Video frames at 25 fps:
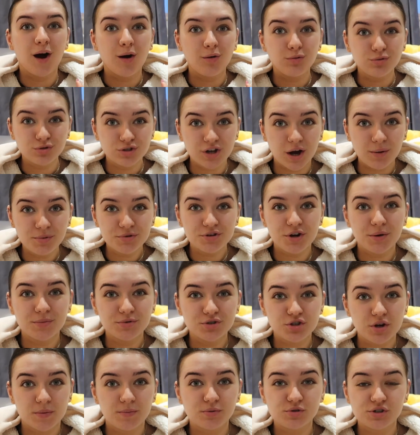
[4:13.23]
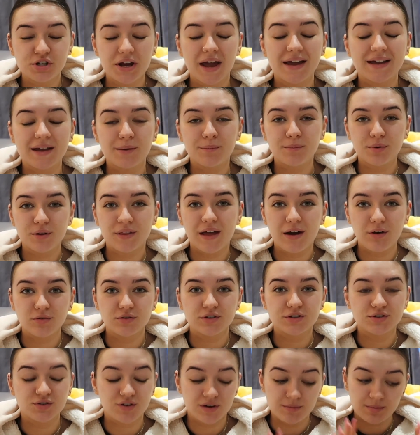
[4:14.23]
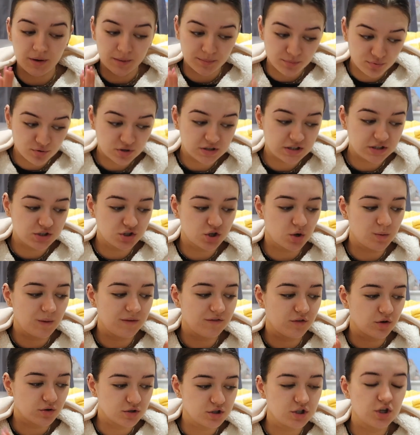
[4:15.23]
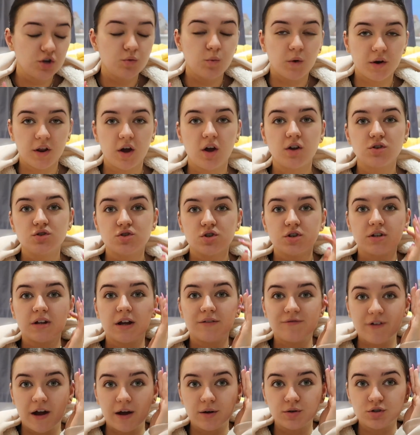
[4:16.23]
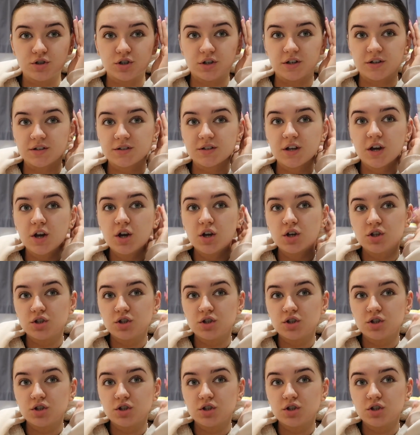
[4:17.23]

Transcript: I will double, double, triple check and put that on the screen, but I'm pretty sure we've got two one hundred vouchers,